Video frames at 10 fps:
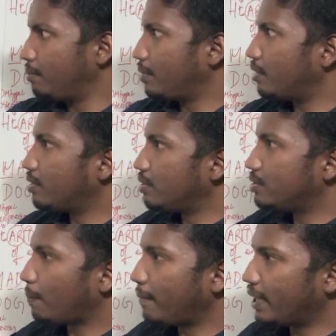But
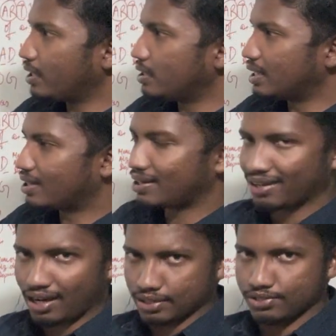the main
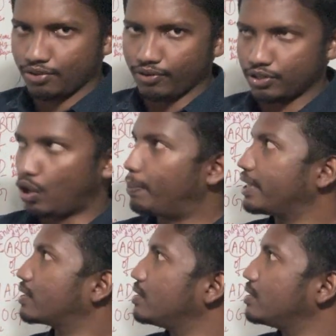crux of our topic